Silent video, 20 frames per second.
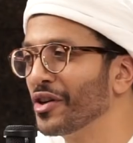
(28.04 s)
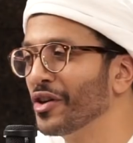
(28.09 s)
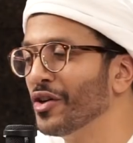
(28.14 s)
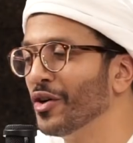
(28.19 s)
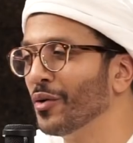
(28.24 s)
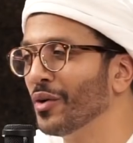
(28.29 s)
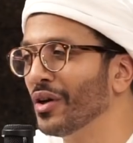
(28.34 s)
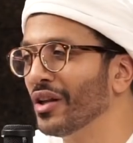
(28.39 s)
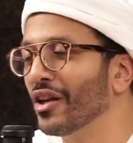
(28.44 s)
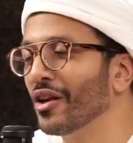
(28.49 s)
You
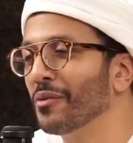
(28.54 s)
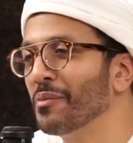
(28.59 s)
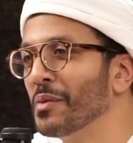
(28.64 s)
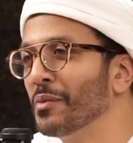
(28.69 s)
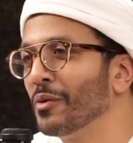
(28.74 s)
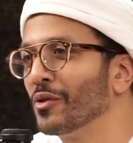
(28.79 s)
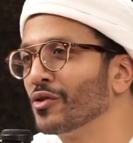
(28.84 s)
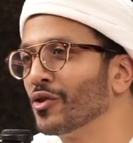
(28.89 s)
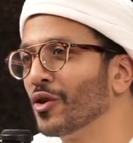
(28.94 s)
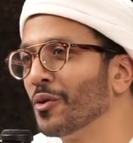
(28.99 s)
know, a lot of
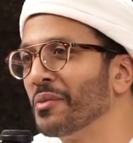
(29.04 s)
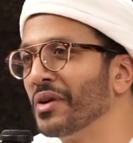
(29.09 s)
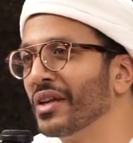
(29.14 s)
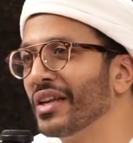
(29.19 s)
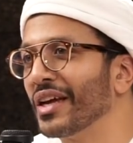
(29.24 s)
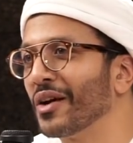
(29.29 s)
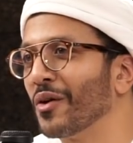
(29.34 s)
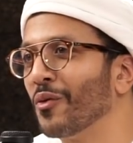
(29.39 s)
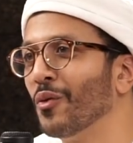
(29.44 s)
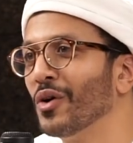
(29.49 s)
people told me
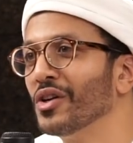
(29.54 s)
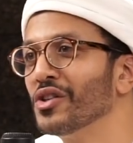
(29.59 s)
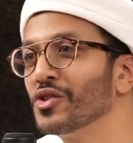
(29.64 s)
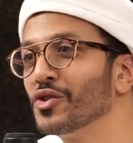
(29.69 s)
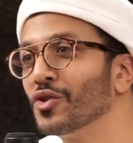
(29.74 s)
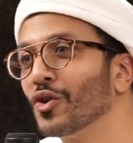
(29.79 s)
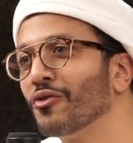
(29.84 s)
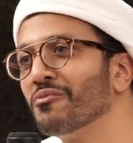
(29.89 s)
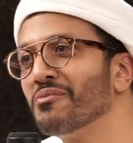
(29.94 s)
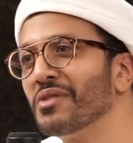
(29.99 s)
like what
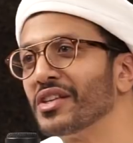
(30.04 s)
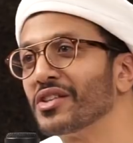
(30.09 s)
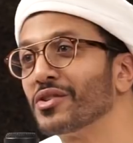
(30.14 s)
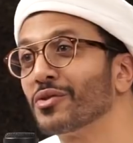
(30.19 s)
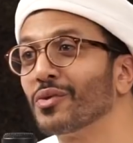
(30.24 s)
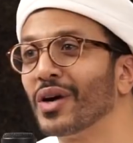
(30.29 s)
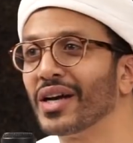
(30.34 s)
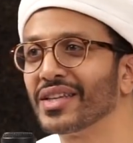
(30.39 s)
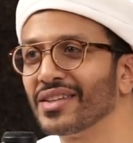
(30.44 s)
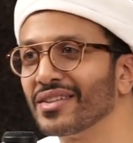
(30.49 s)
drove me to
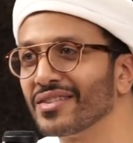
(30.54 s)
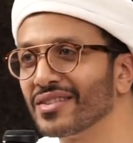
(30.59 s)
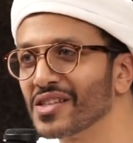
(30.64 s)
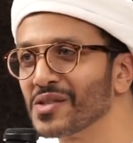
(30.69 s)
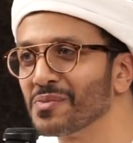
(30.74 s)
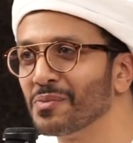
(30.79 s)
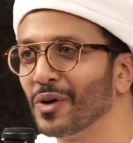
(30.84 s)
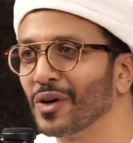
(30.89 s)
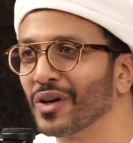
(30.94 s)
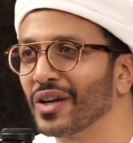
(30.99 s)
writing this
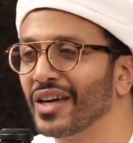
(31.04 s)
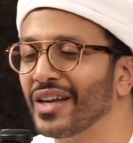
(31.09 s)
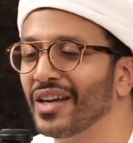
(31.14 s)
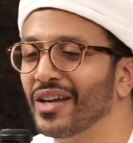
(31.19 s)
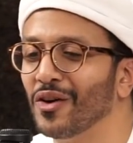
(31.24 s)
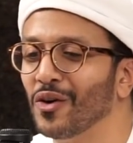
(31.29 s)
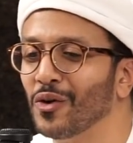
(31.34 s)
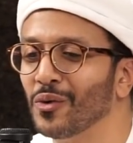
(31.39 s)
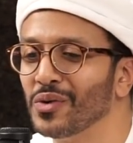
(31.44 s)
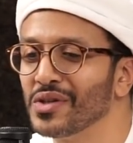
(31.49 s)
book, and
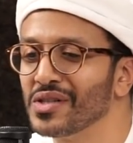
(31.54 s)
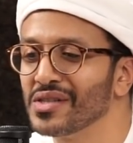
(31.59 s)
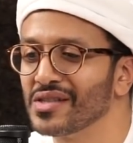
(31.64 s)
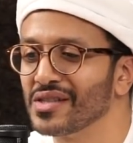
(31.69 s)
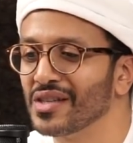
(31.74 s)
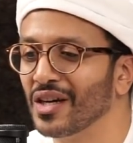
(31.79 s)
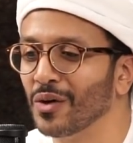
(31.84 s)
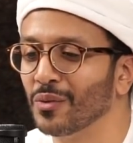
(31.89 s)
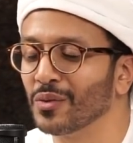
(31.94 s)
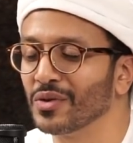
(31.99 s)
I always
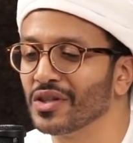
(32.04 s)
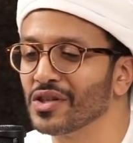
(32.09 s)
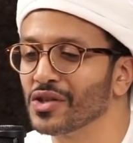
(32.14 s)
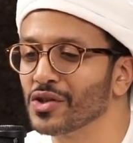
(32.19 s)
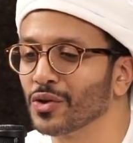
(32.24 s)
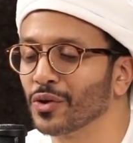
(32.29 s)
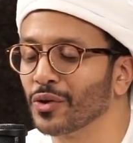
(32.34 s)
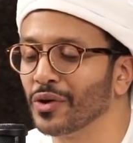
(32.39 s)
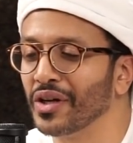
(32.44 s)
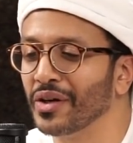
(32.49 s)
start with the
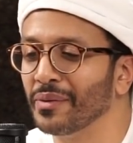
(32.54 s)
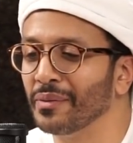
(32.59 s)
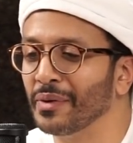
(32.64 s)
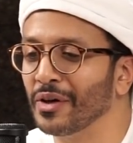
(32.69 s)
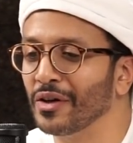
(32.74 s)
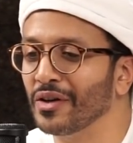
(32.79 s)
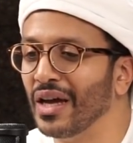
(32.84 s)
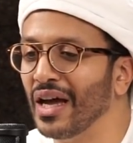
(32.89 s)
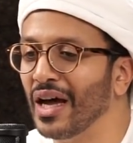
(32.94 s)
story about